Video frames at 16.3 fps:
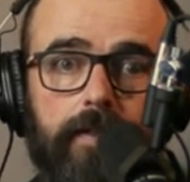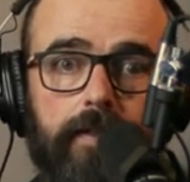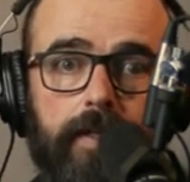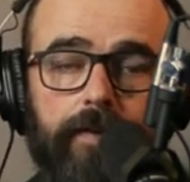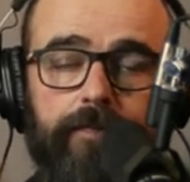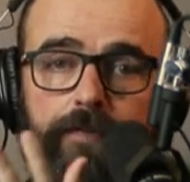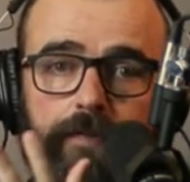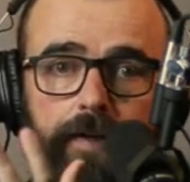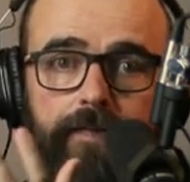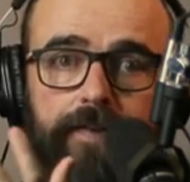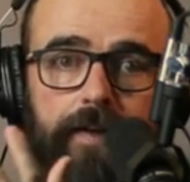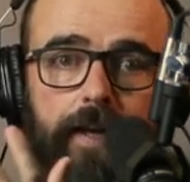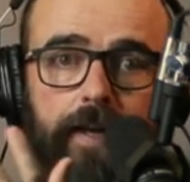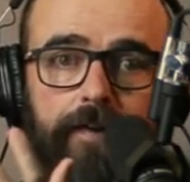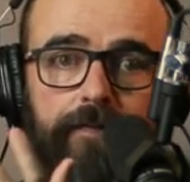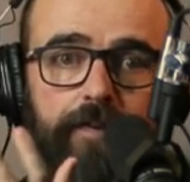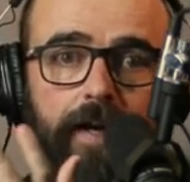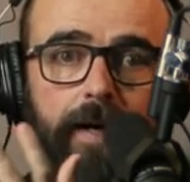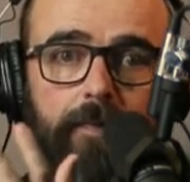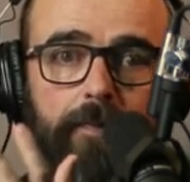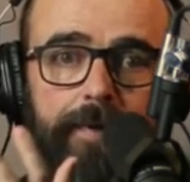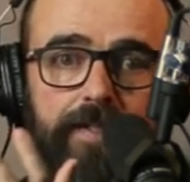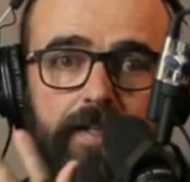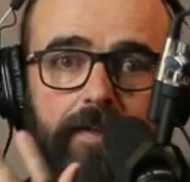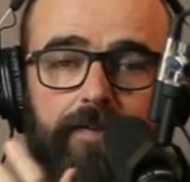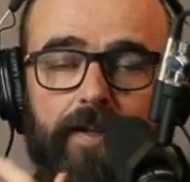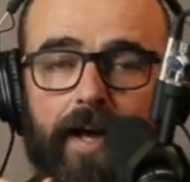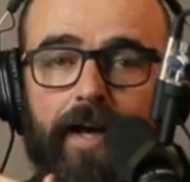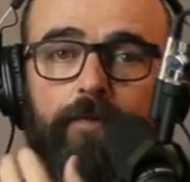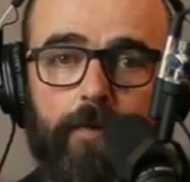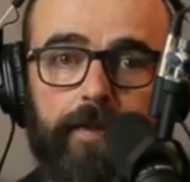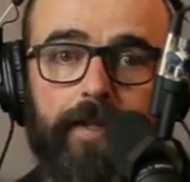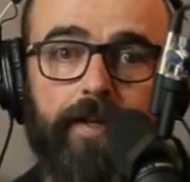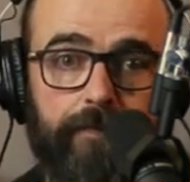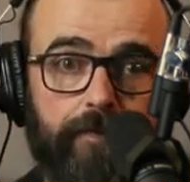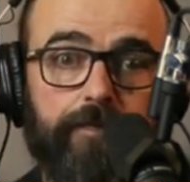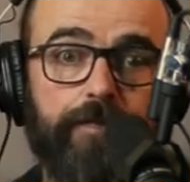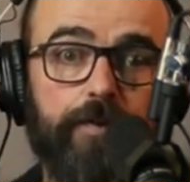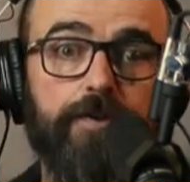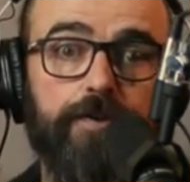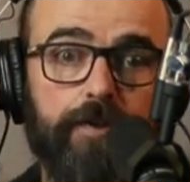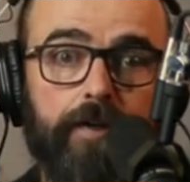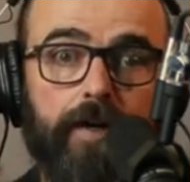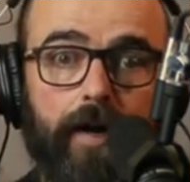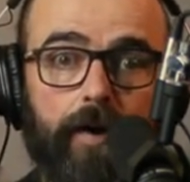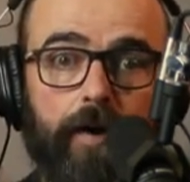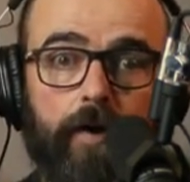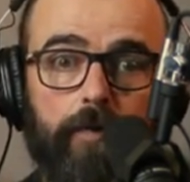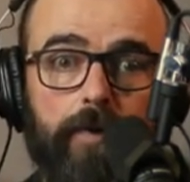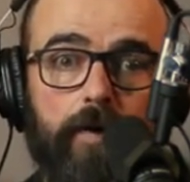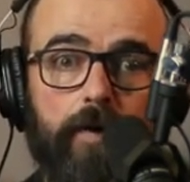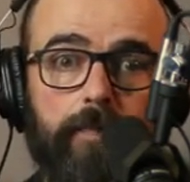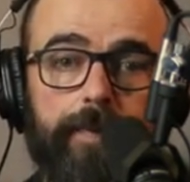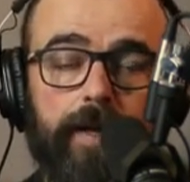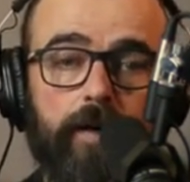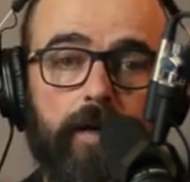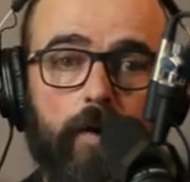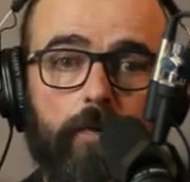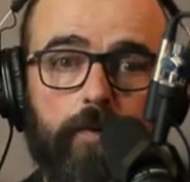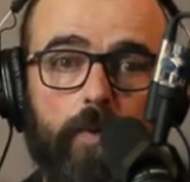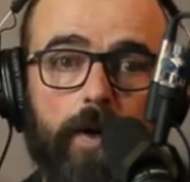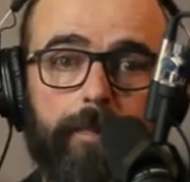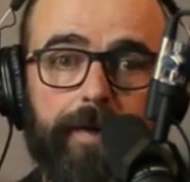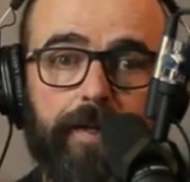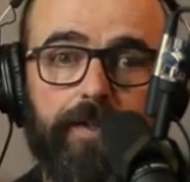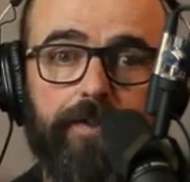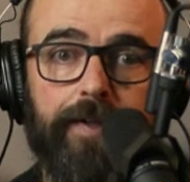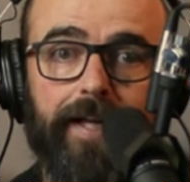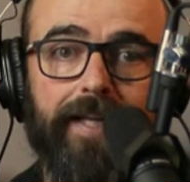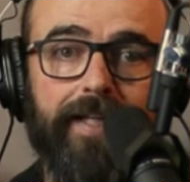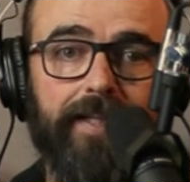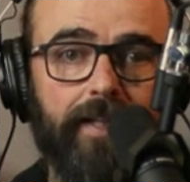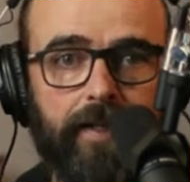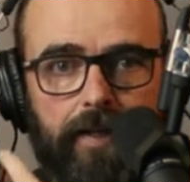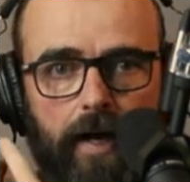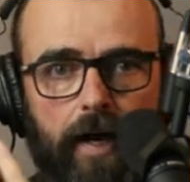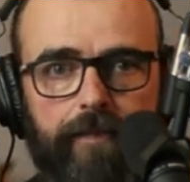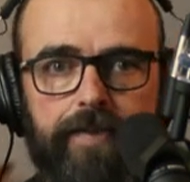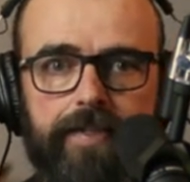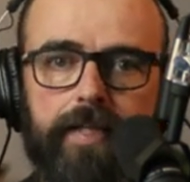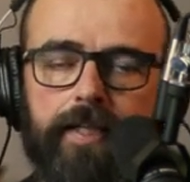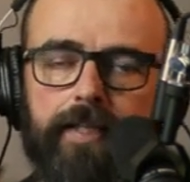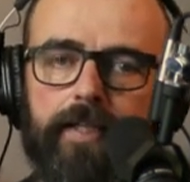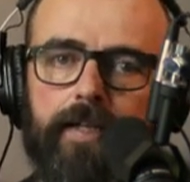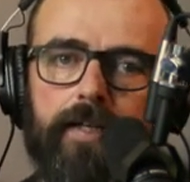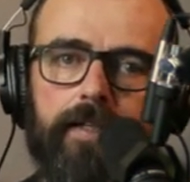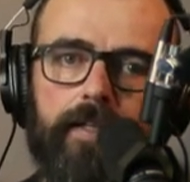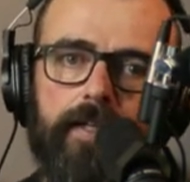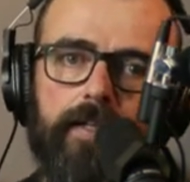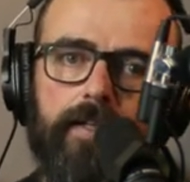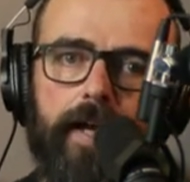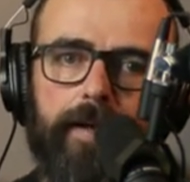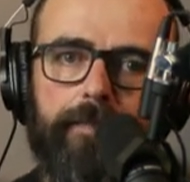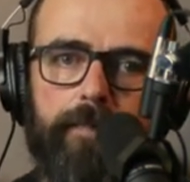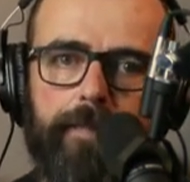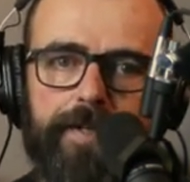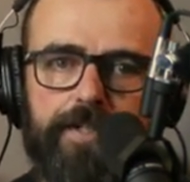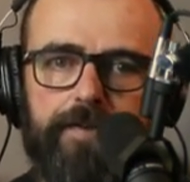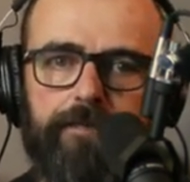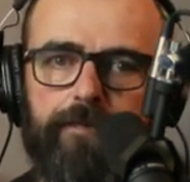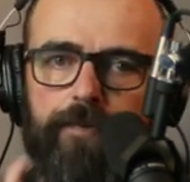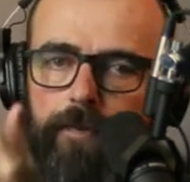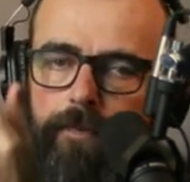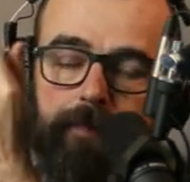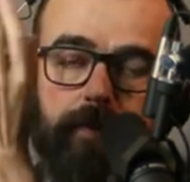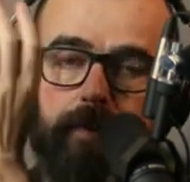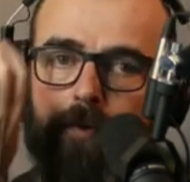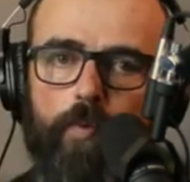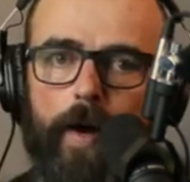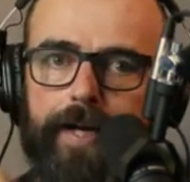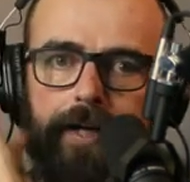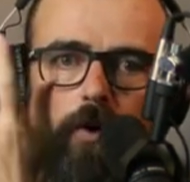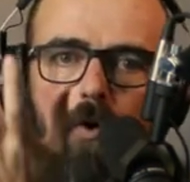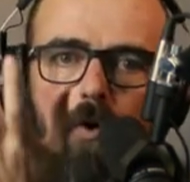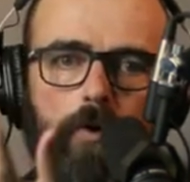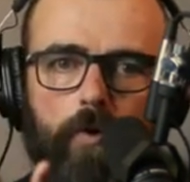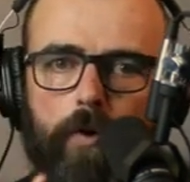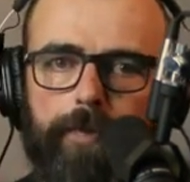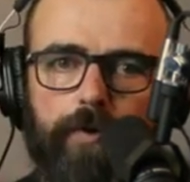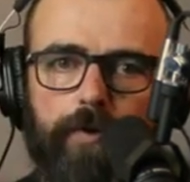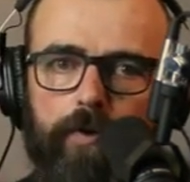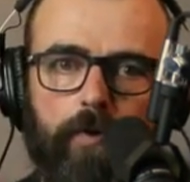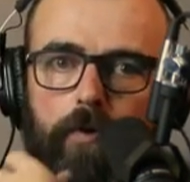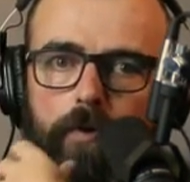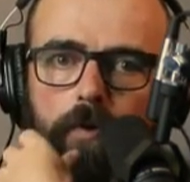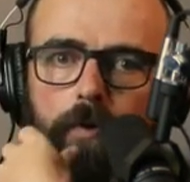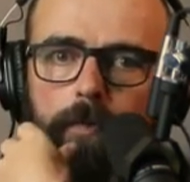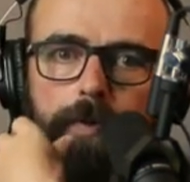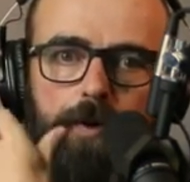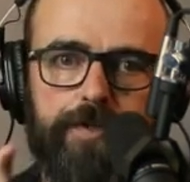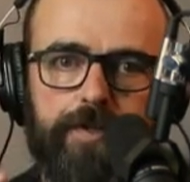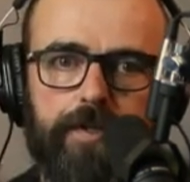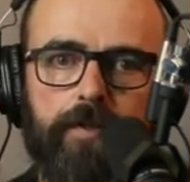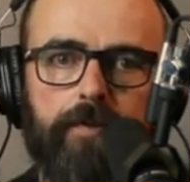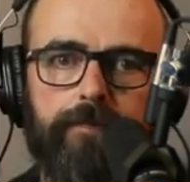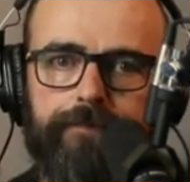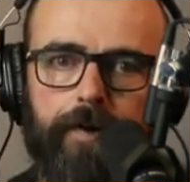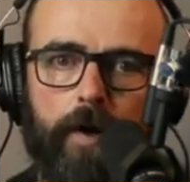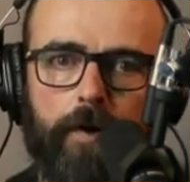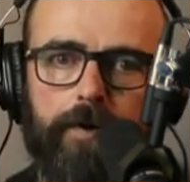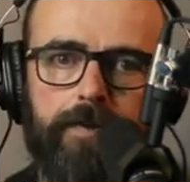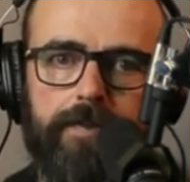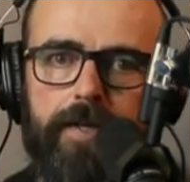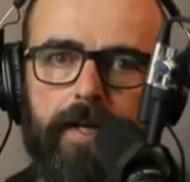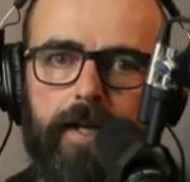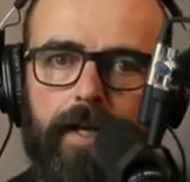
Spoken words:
If you got permission. If not, well, then for future, I would want to be able to do that. Obviously get the client permission for wedding or corporate or personal photos.